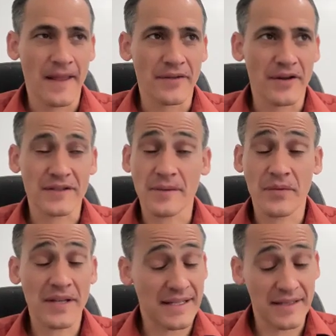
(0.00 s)
there are some
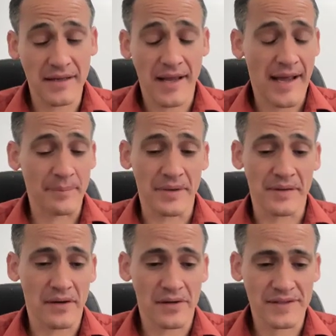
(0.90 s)
things that need to happen.
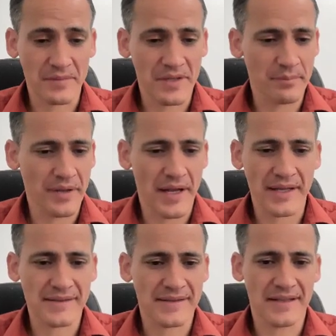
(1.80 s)
There are some
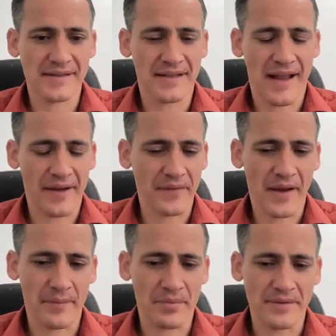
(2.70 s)
compliance things that have to
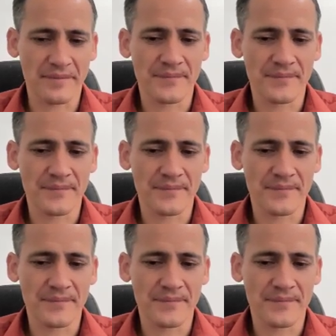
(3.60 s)
happen.